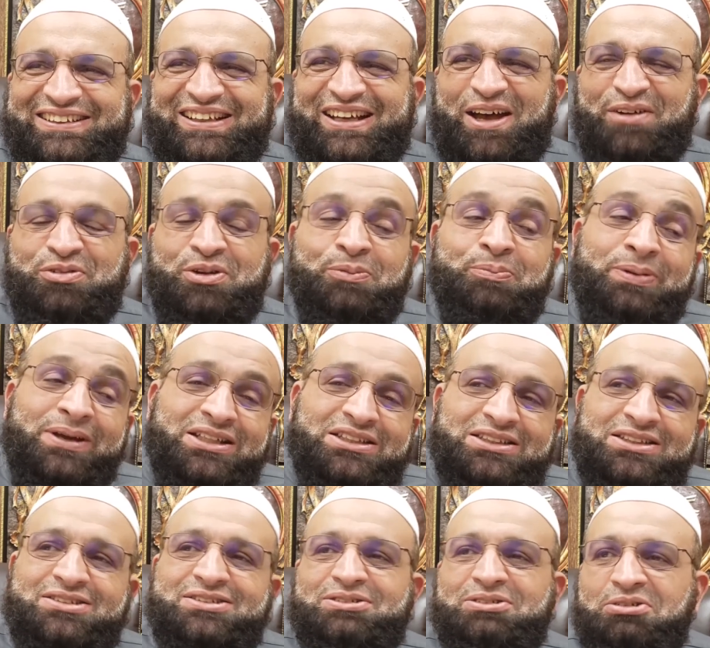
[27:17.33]
having
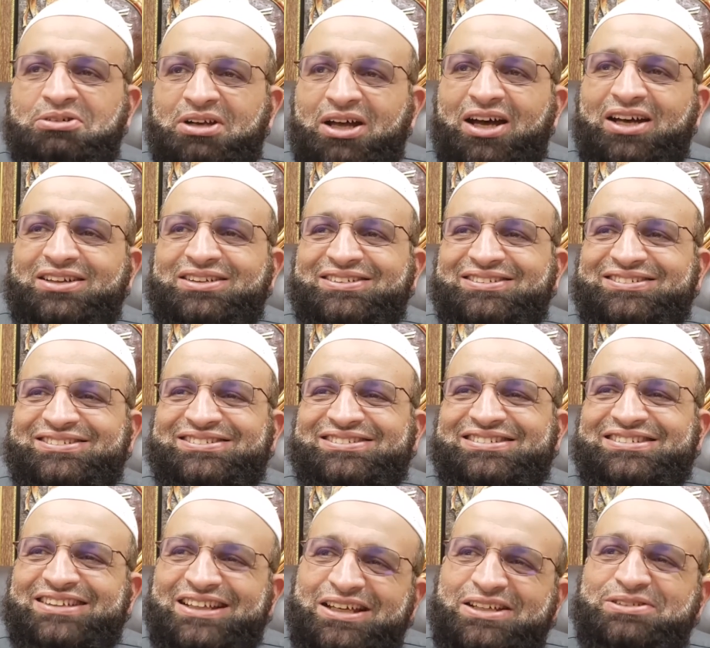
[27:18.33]
patience or not,
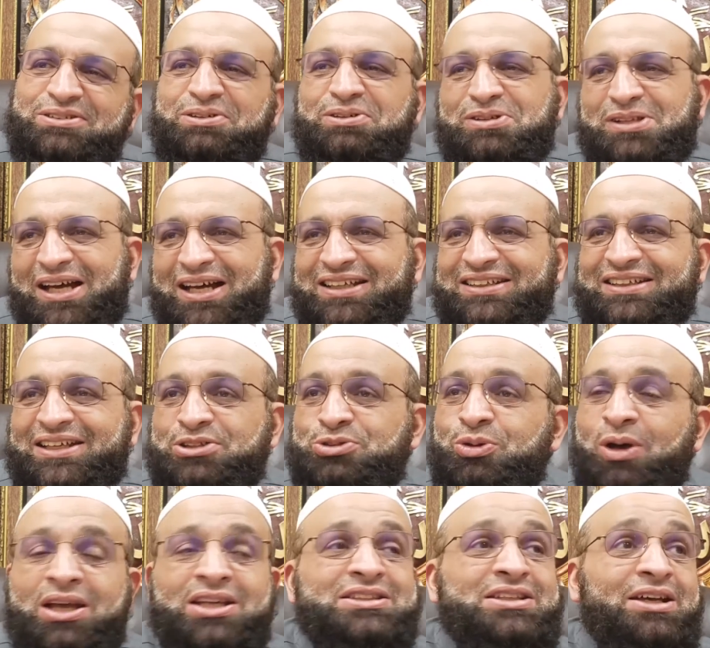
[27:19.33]
this or that. That's
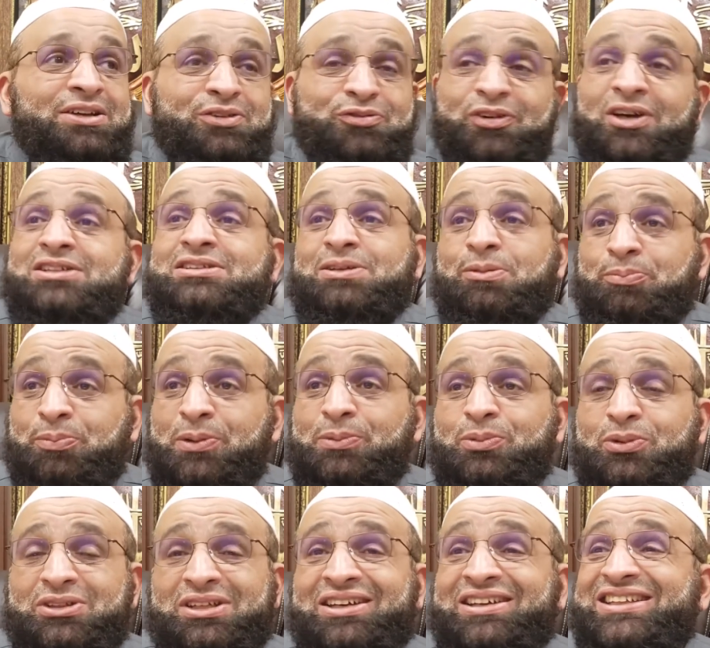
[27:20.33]
why you find some
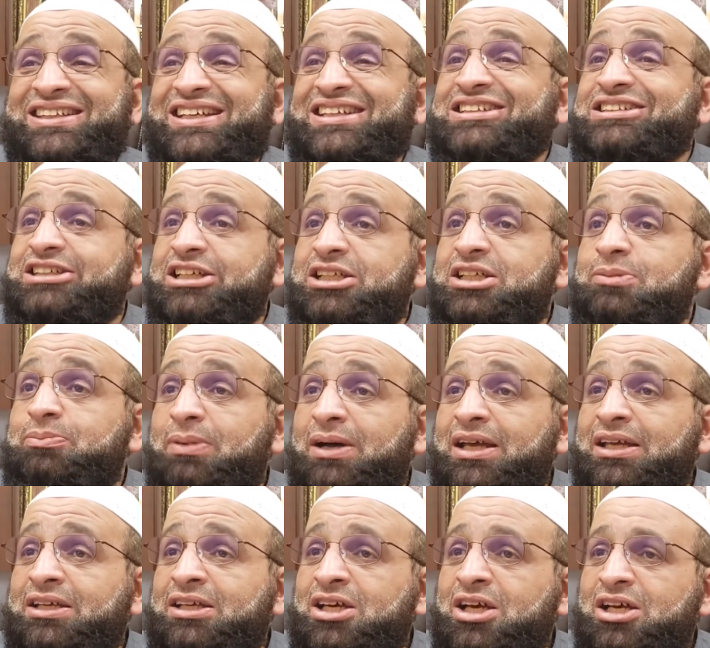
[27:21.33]
people, they get irritated
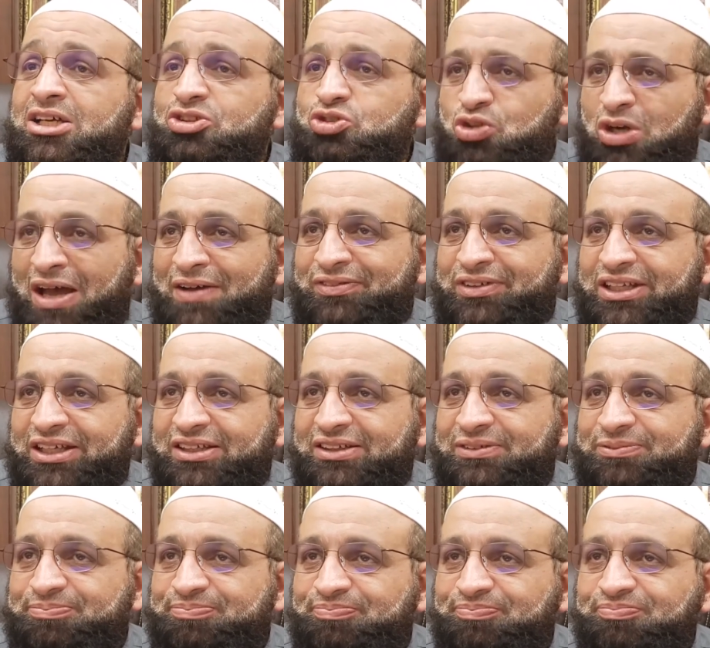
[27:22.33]
by traveling.
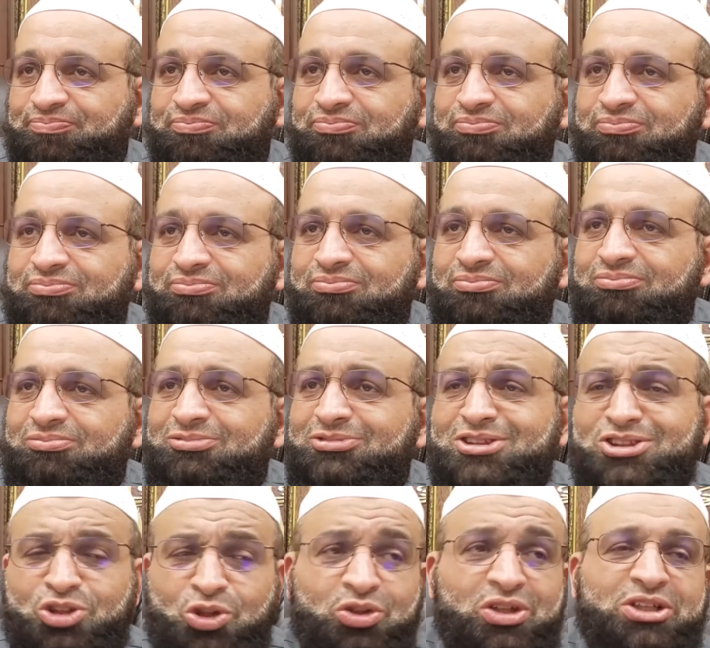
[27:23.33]

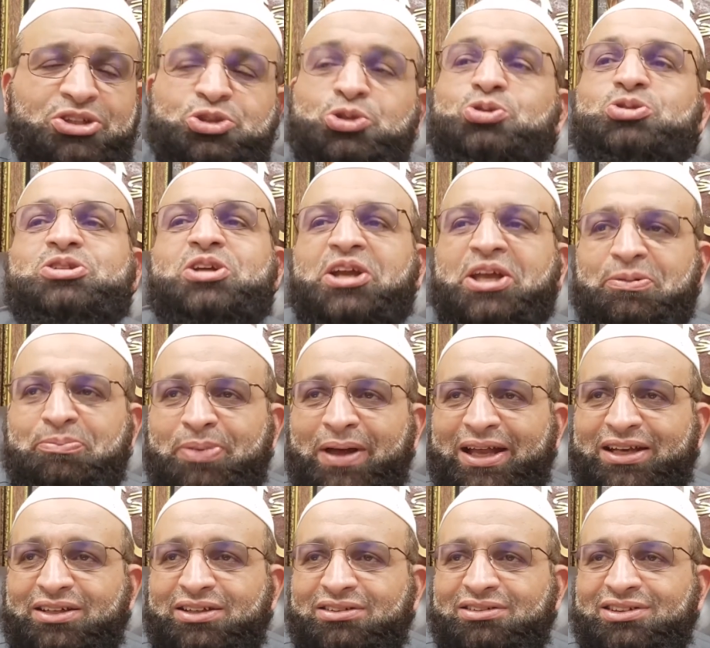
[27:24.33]
So they choose their
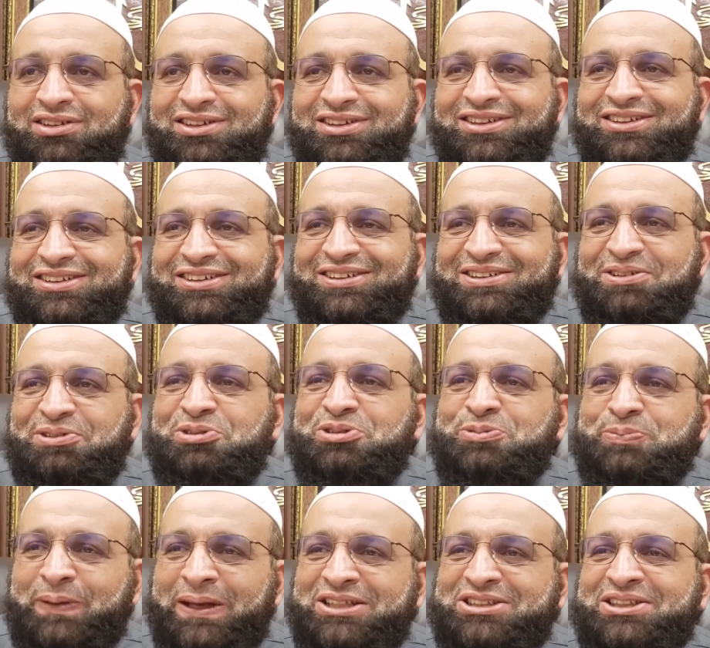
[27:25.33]
companion, who is
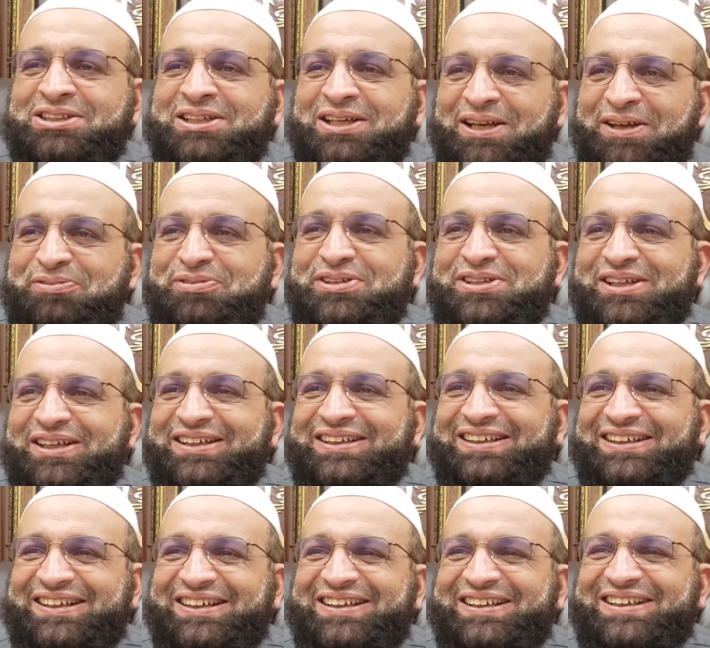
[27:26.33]
patient and everything.
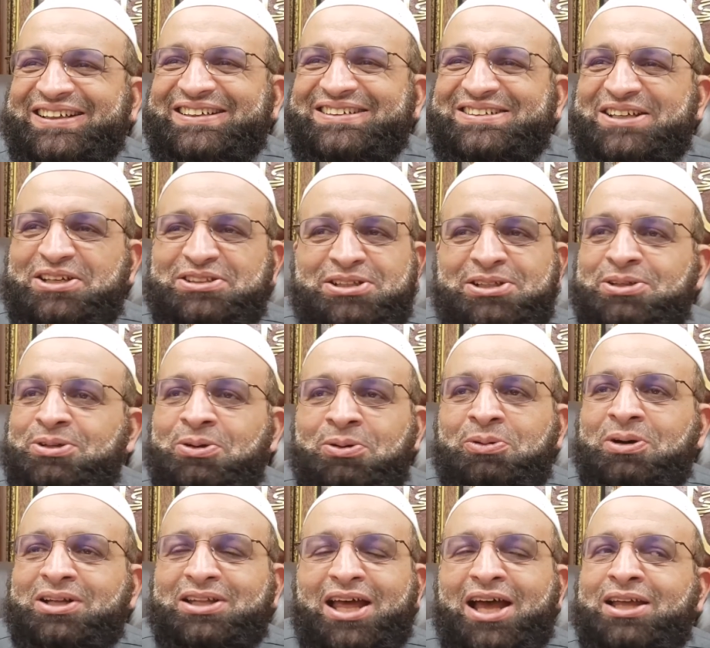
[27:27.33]
So they said, you know
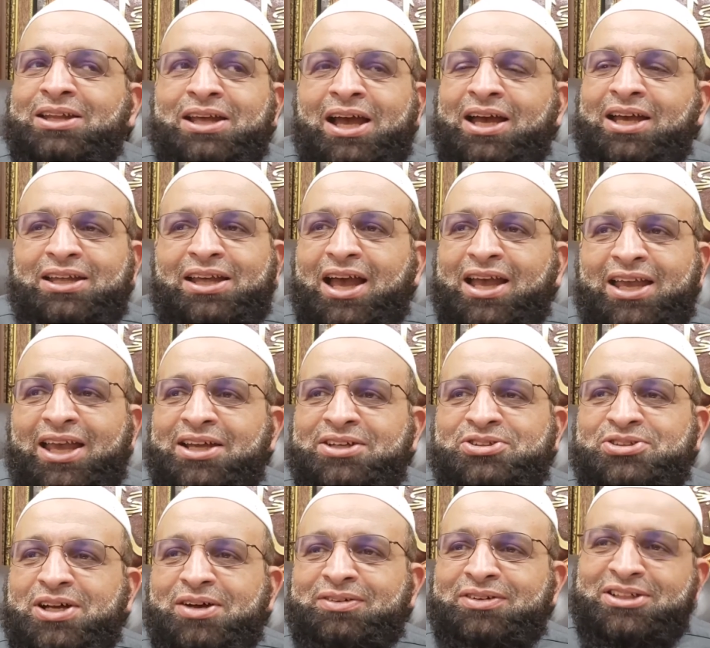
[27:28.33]
what, I can't
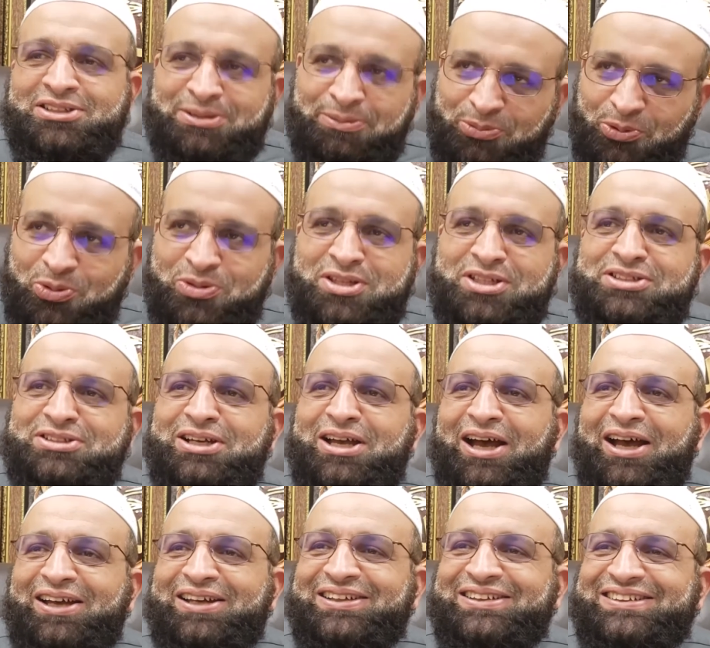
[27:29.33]
travel except with this
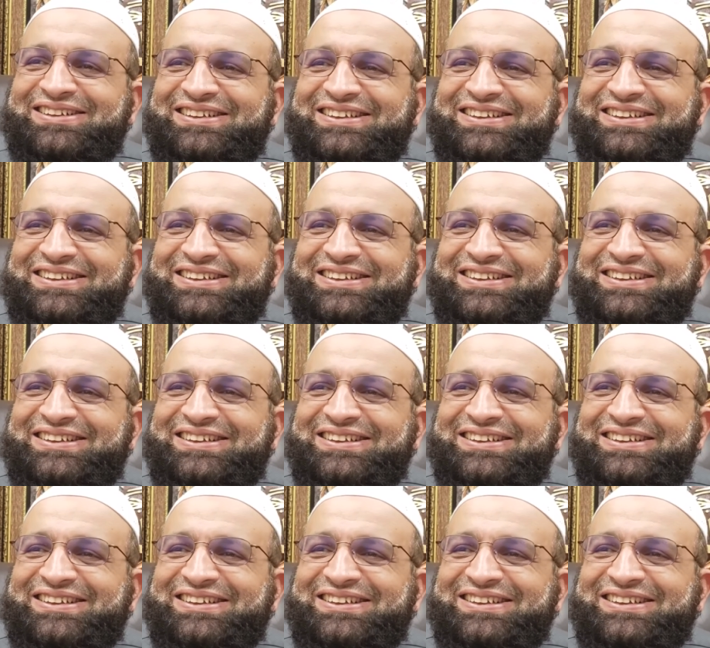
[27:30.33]
guy.